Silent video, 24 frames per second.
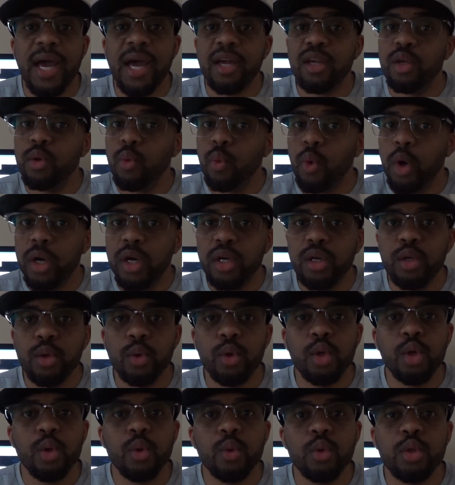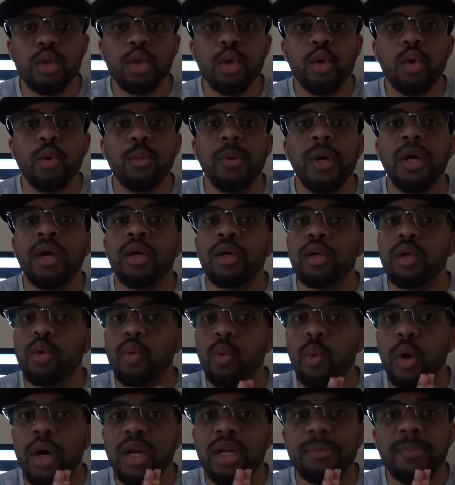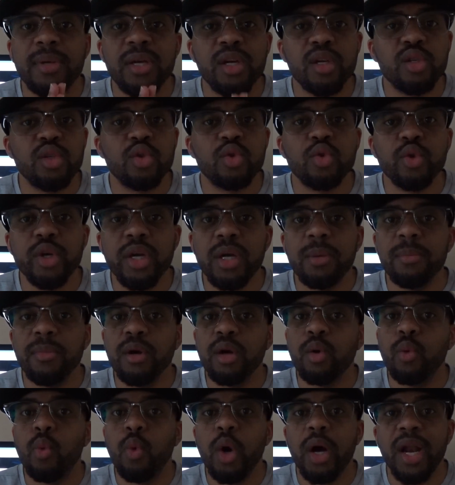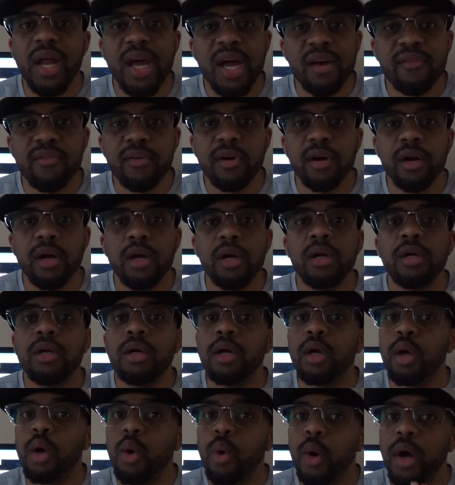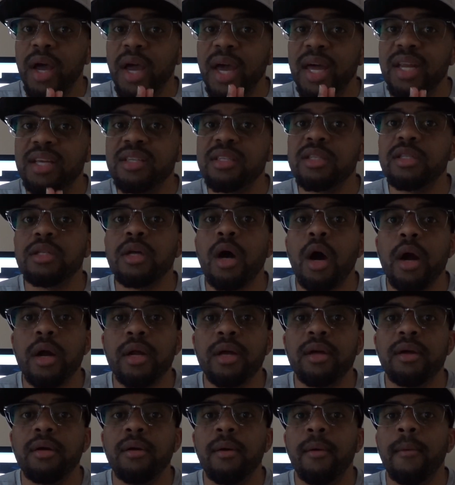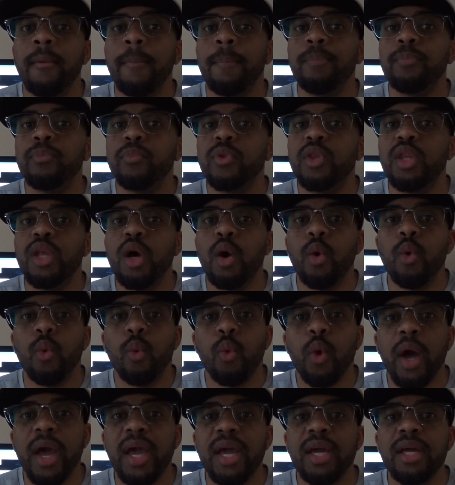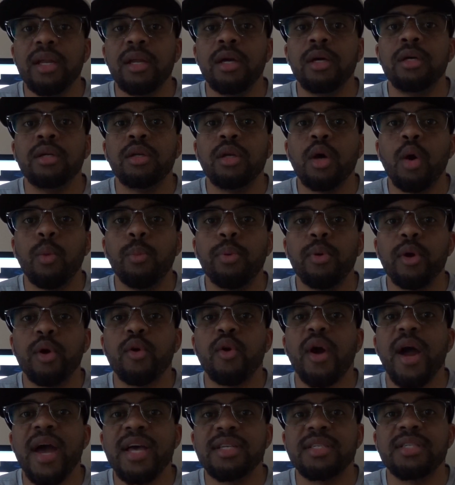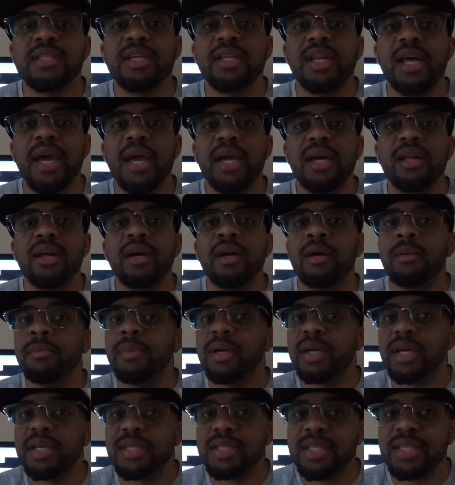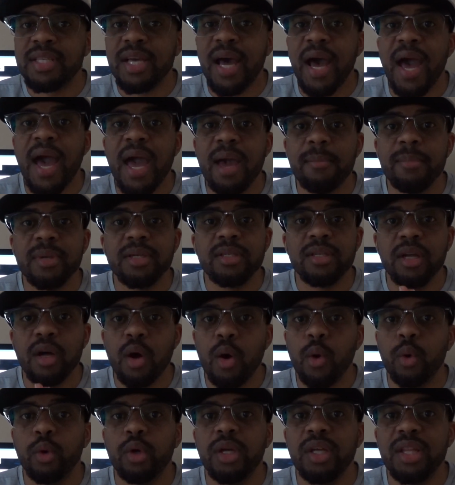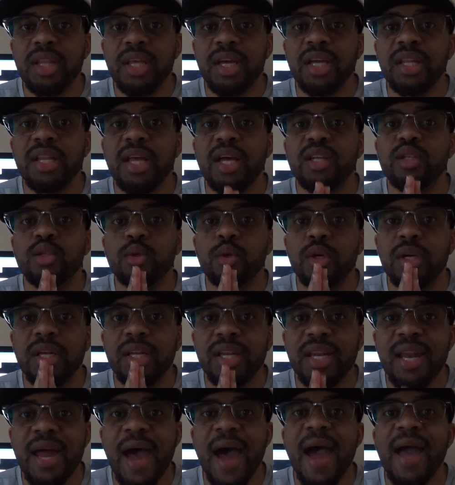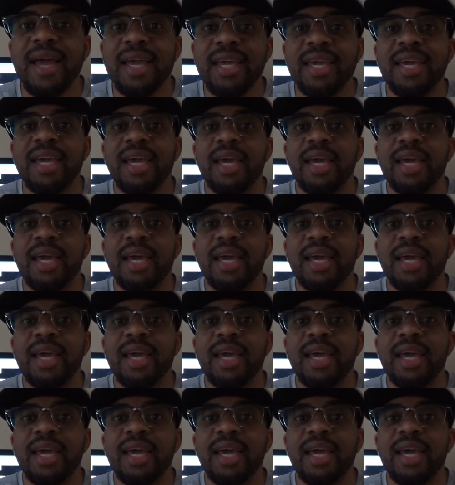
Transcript: that you want to do YouTube, you want to be a streamer, whatever, go ahead and start it. Don't wait, don't procrastinate, because time is the only thing that you cannot